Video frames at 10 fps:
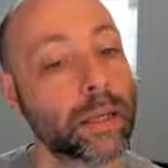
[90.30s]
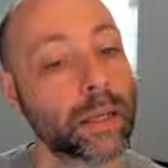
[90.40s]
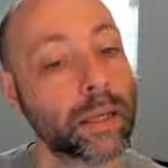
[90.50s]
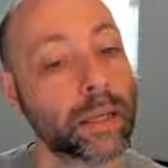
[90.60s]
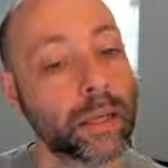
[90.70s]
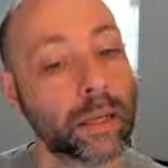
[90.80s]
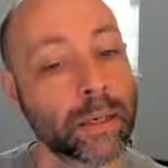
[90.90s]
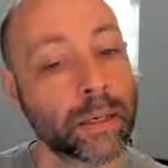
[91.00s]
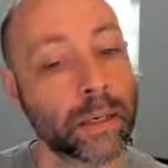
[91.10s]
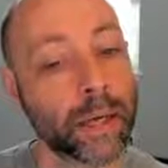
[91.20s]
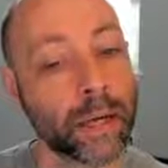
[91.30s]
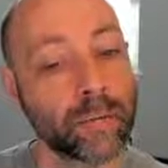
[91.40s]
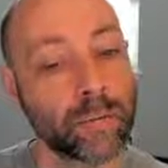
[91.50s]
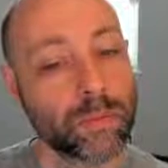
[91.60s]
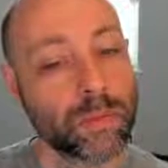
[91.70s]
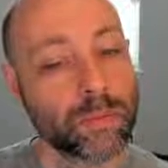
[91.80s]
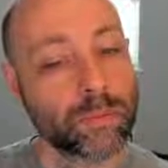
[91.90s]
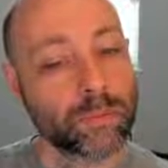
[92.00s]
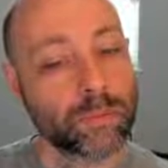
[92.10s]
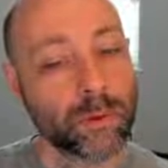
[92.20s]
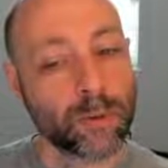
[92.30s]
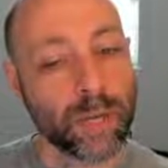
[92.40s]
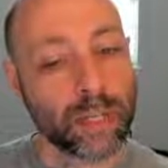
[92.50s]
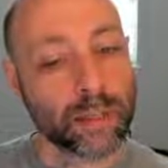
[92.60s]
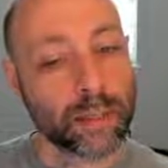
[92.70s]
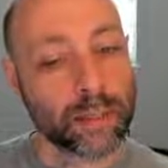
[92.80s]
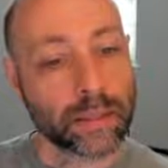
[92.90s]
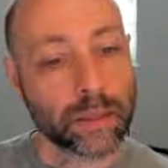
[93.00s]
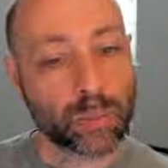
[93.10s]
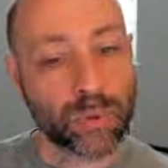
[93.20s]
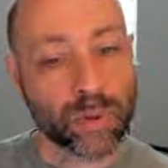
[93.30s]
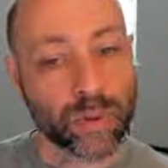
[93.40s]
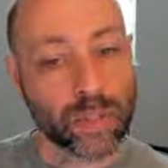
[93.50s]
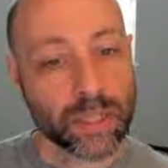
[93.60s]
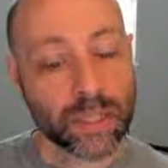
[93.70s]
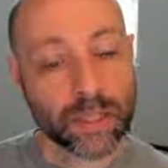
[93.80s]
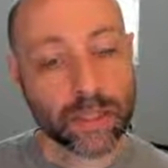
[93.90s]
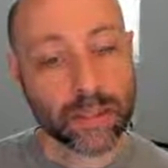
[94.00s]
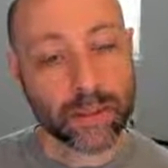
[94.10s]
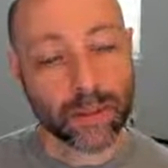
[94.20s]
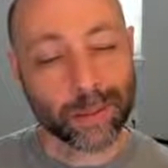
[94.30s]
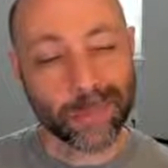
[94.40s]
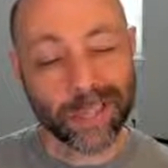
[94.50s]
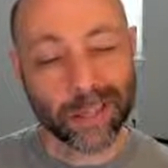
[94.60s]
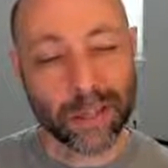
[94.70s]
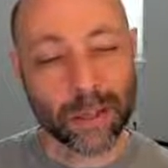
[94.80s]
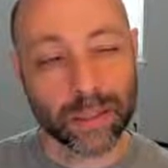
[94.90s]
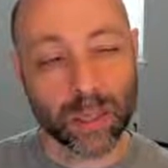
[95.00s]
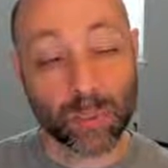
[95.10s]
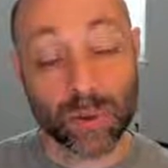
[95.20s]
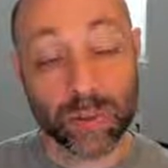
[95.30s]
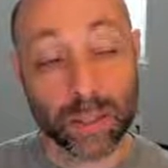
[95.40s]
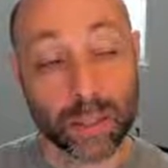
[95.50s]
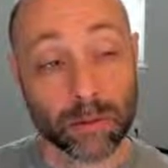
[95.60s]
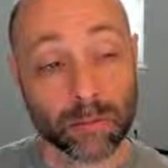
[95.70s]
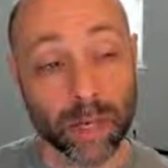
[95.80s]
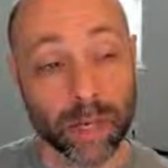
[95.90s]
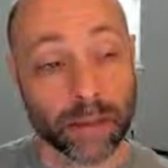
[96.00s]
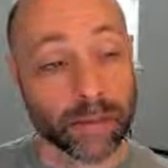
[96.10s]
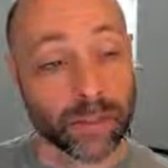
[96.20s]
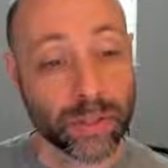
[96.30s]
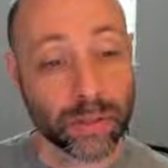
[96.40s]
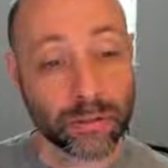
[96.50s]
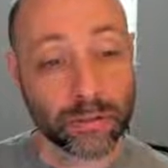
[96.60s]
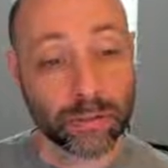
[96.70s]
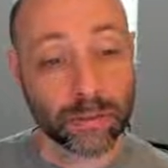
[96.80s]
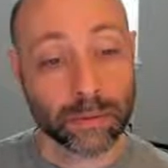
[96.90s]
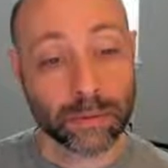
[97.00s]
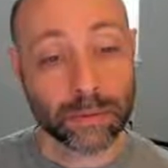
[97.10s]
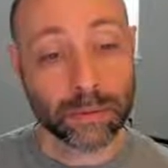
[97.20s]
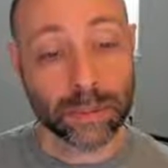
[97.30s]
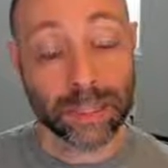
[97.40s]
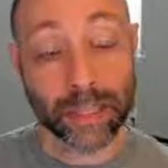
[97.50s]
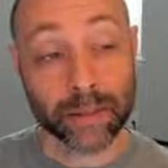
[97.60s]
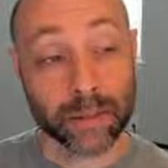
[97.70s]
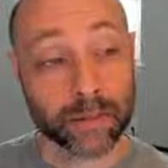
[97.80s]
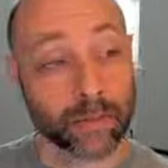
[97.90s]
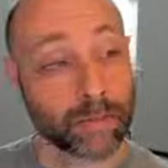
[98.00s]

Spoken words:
And I'm formatting this as a percent, and so I'm going to call it a percent range slider.